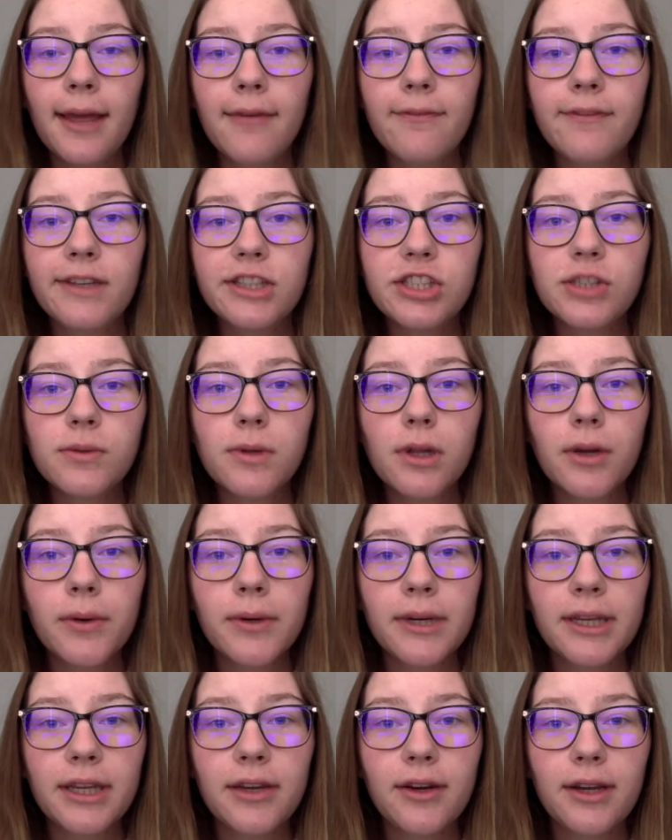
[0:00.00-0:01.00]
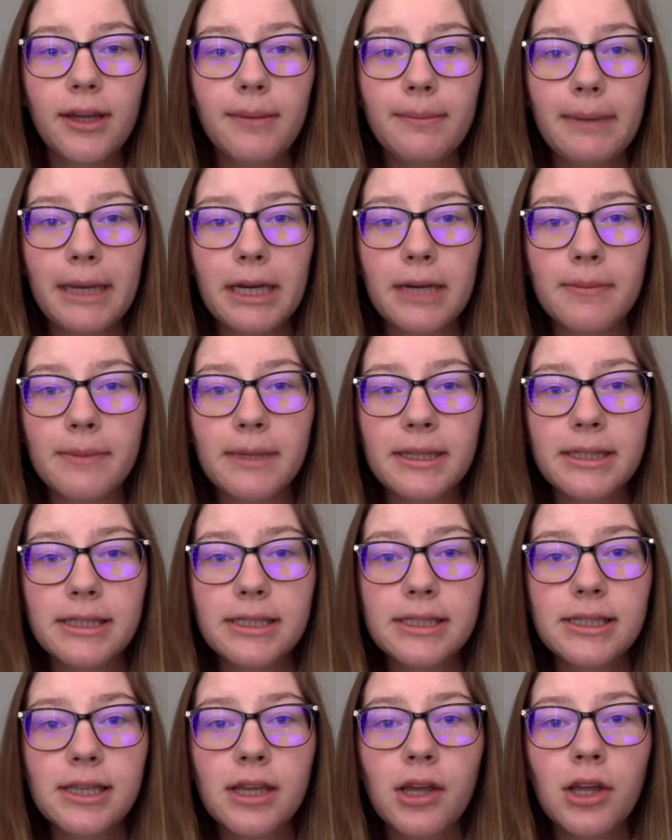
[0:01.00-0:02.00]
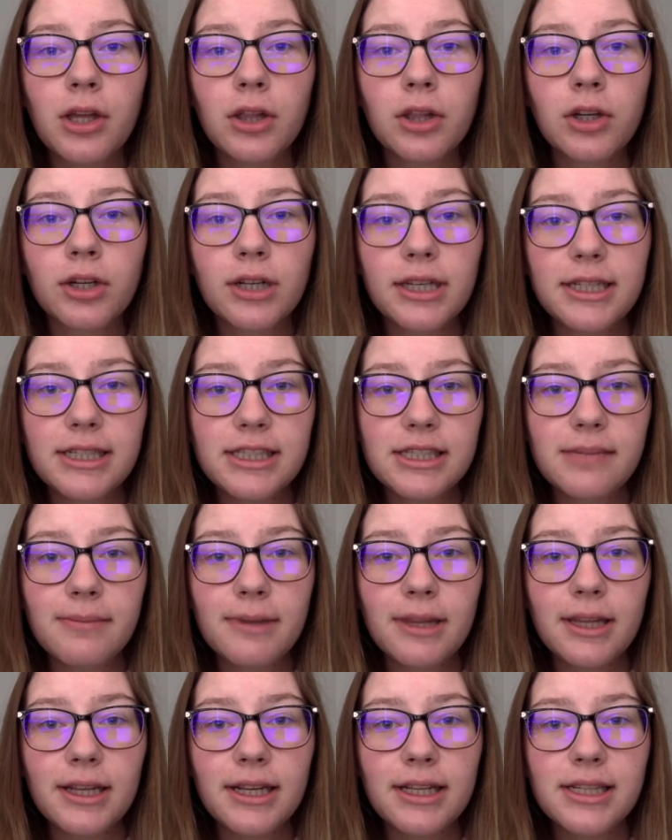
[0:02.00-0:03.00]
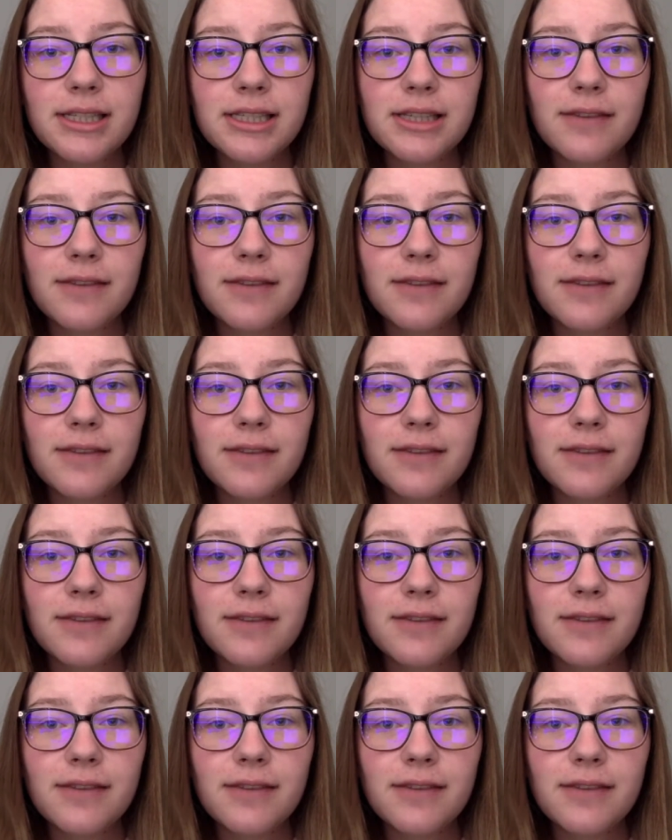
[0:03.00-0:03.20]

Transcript: visual or hearing impairments, learning disabilities,